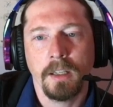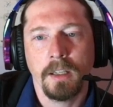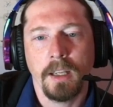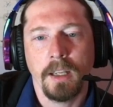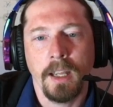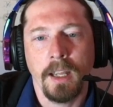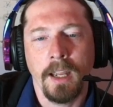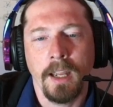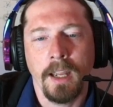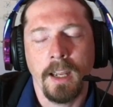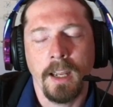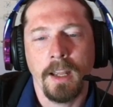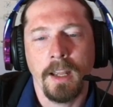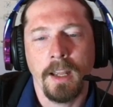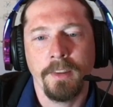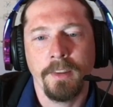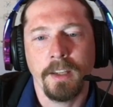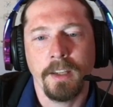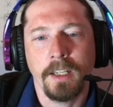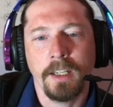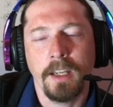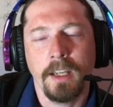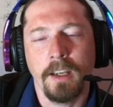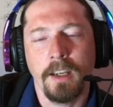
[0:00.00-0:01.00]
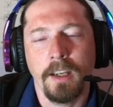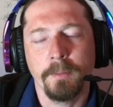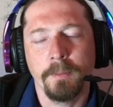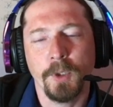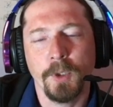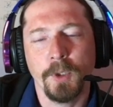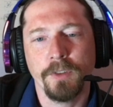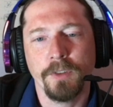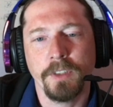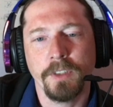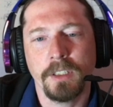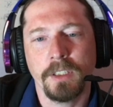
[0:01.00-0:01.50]
And the king
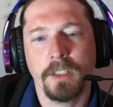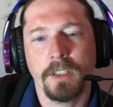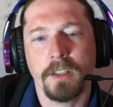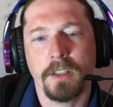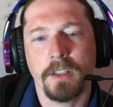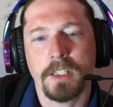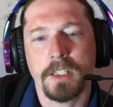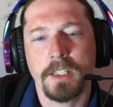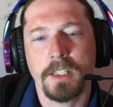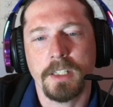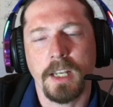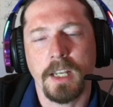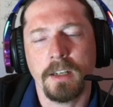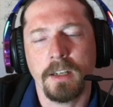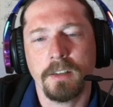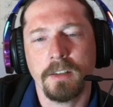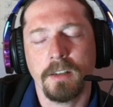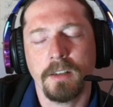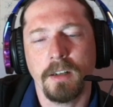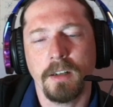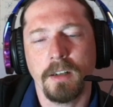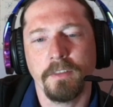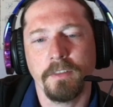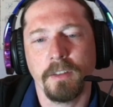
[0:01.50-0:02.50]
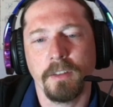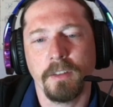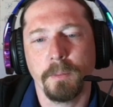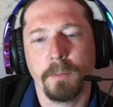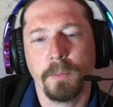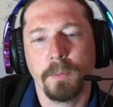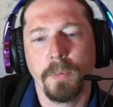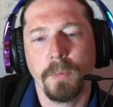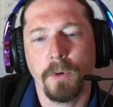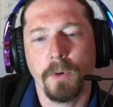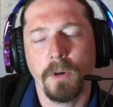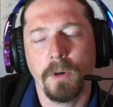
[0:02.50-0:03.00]
moving to the center of the
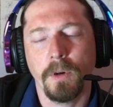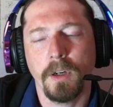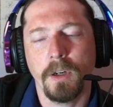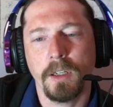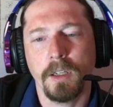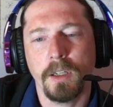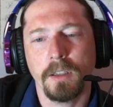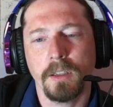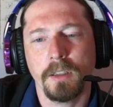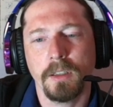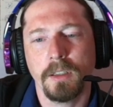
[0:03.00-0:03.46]
board.